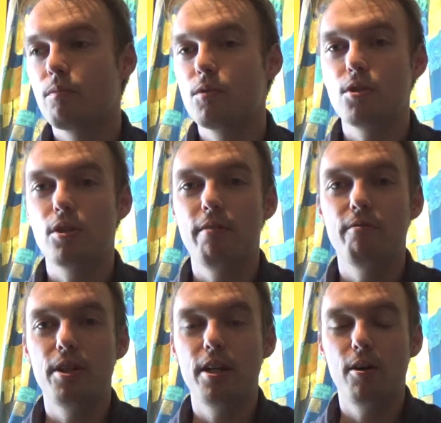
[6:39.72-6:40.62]
Just like
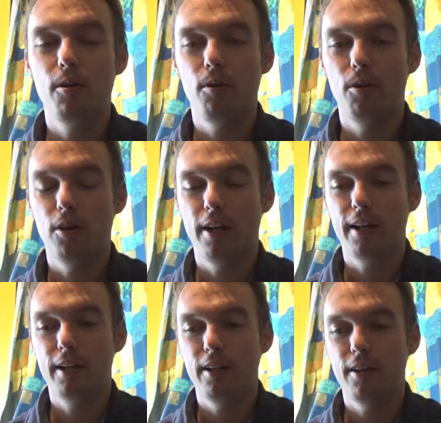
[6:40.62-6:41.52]
video, like,
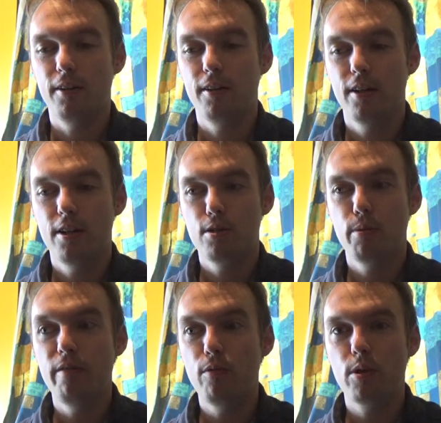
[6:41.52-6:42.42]
you know,
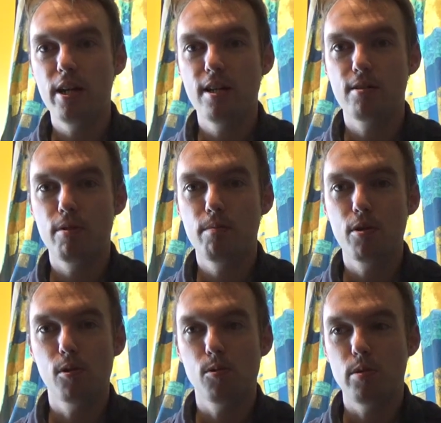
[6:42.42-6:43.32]
24 cans of Red
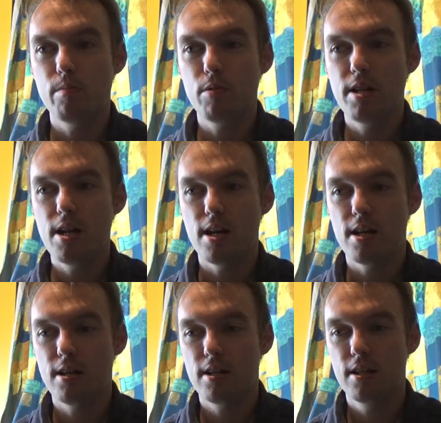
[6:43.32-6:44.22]
Bull in one day.
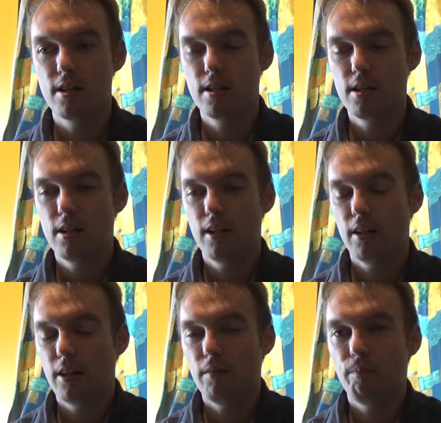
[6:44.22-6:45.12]

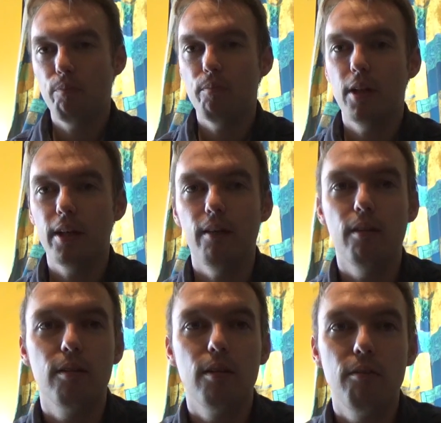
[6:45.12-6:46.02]
Be like a
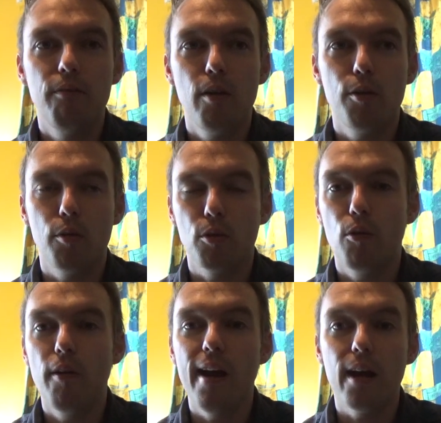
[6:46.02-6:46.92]
ferret on
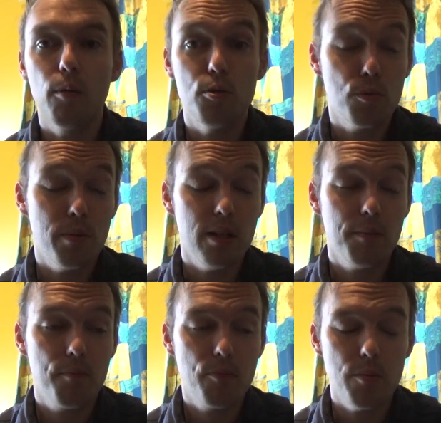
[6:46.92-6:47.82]
crack, which would be
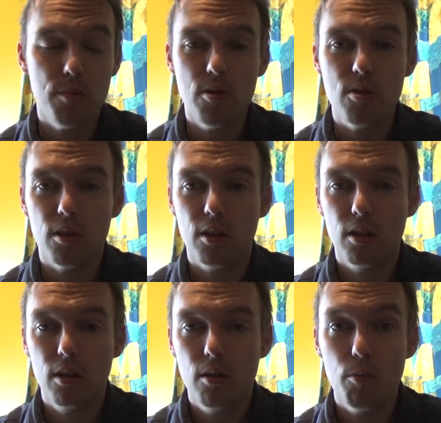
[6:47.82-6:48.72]
amusing.
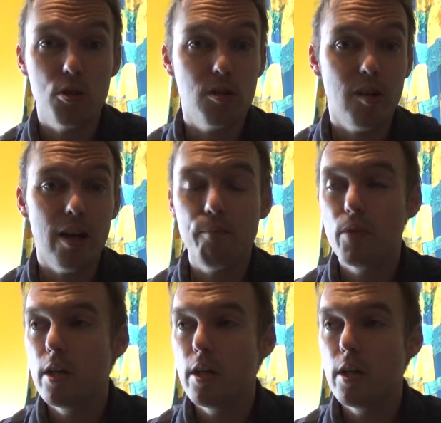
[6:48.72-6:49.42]
We should do that.